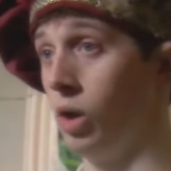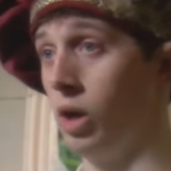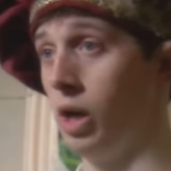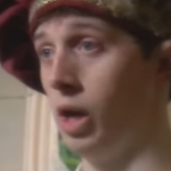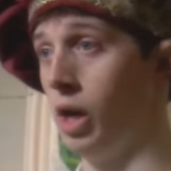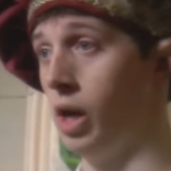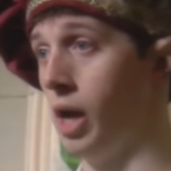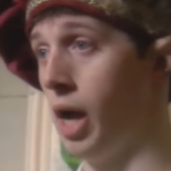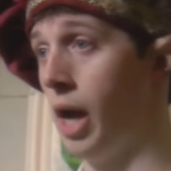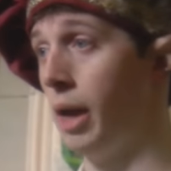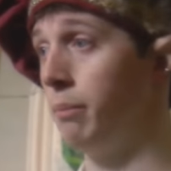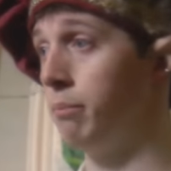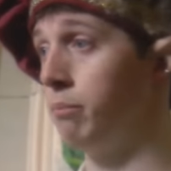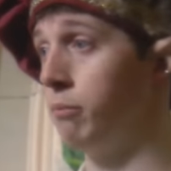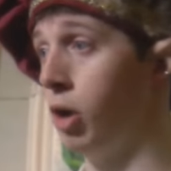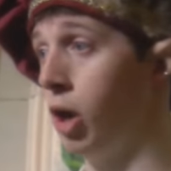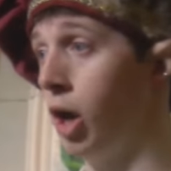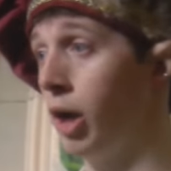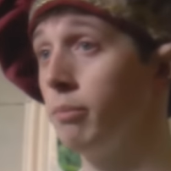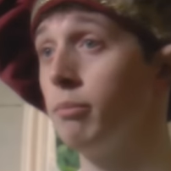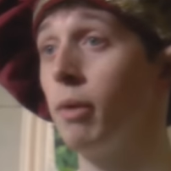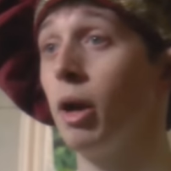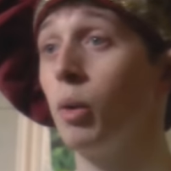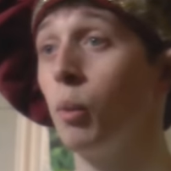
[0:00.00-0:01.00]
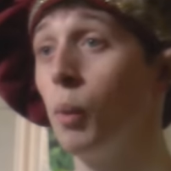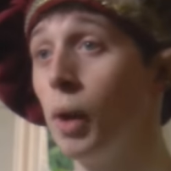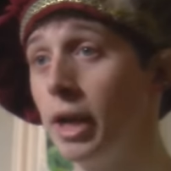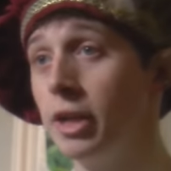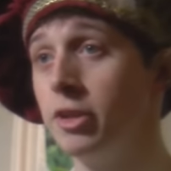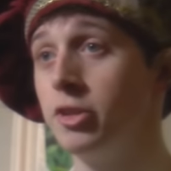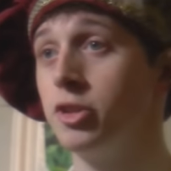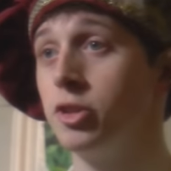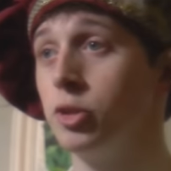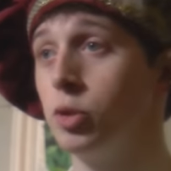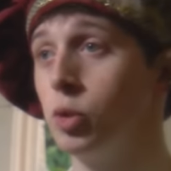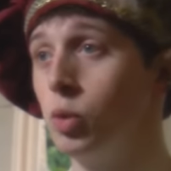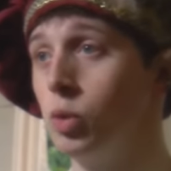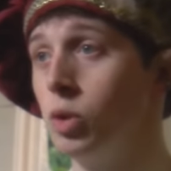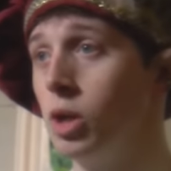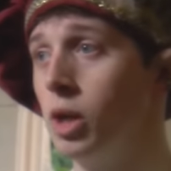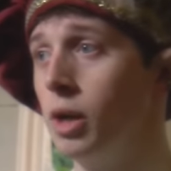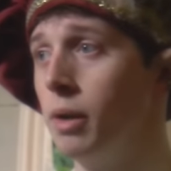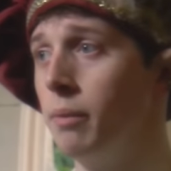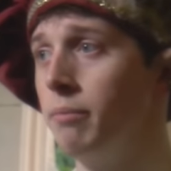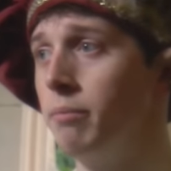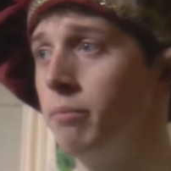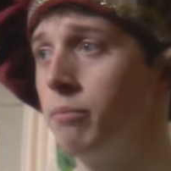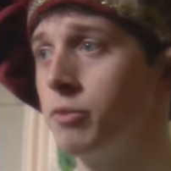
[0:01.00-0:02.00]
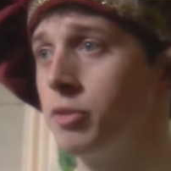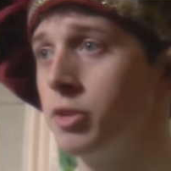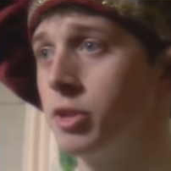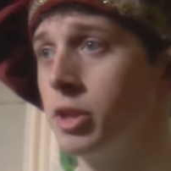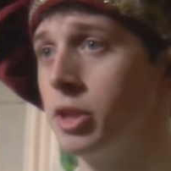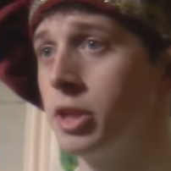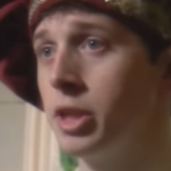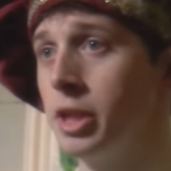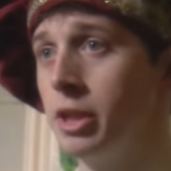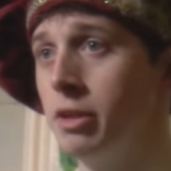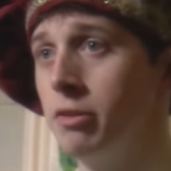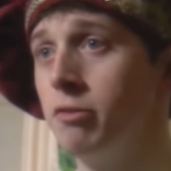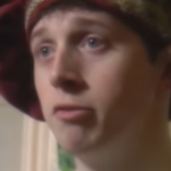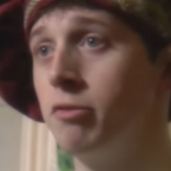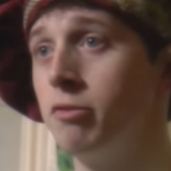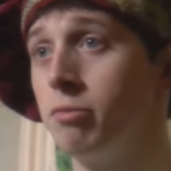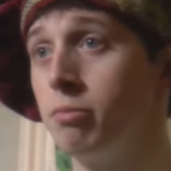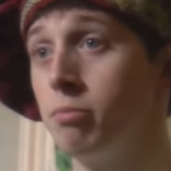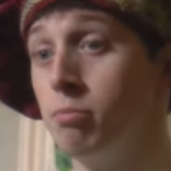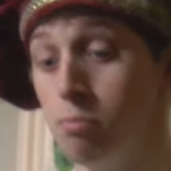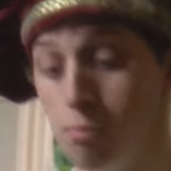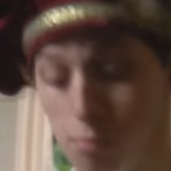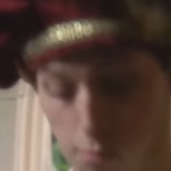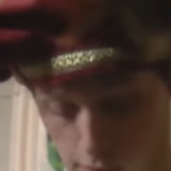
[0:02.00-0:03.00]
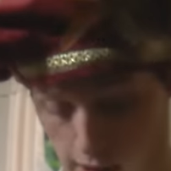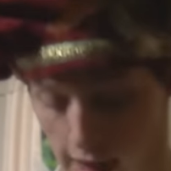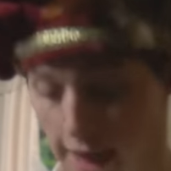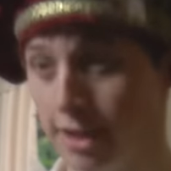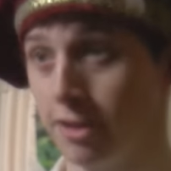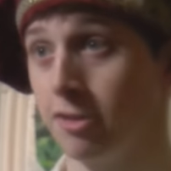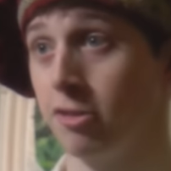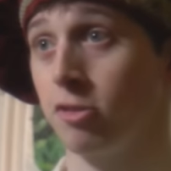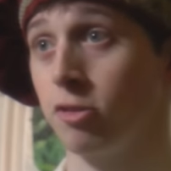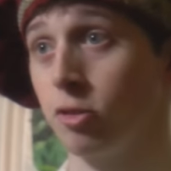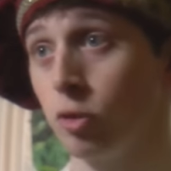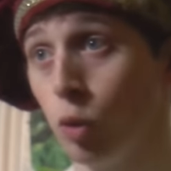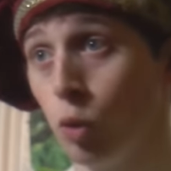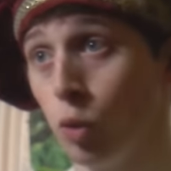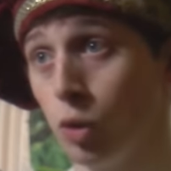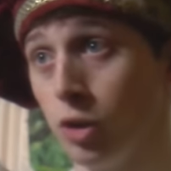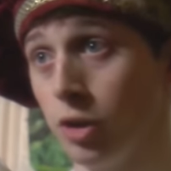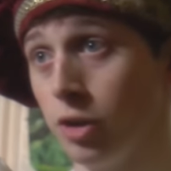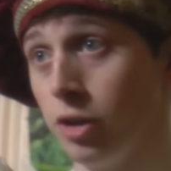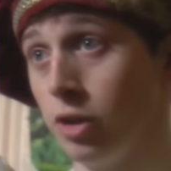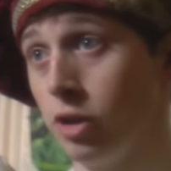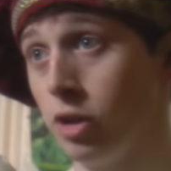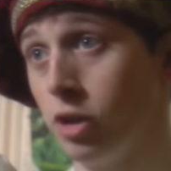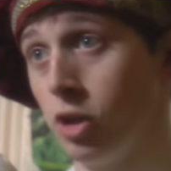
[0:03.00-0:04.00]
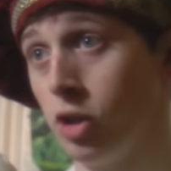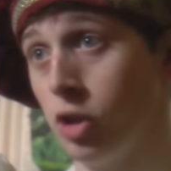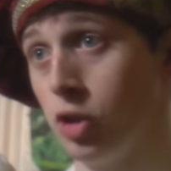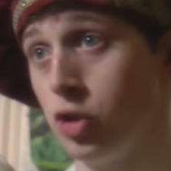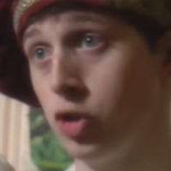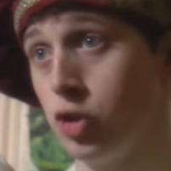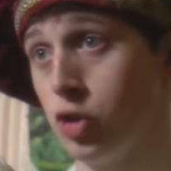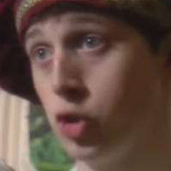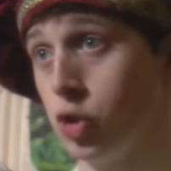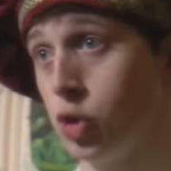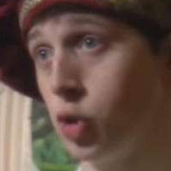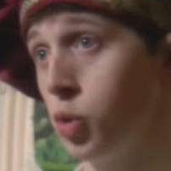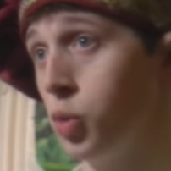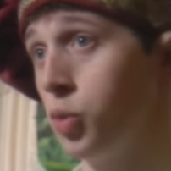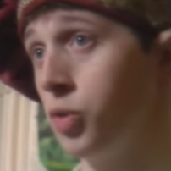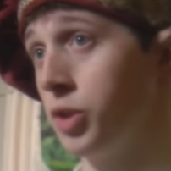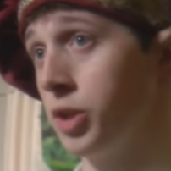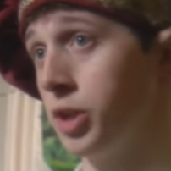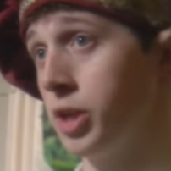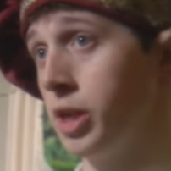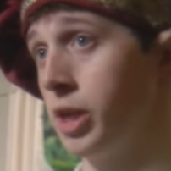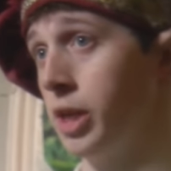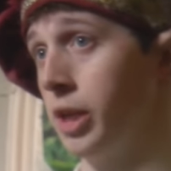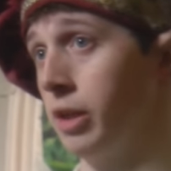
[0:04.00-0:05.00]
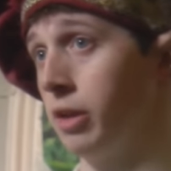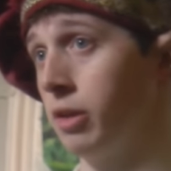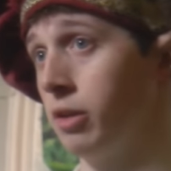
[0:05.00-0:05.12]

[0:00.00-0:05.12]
I'm on my way to, give my sword to the king.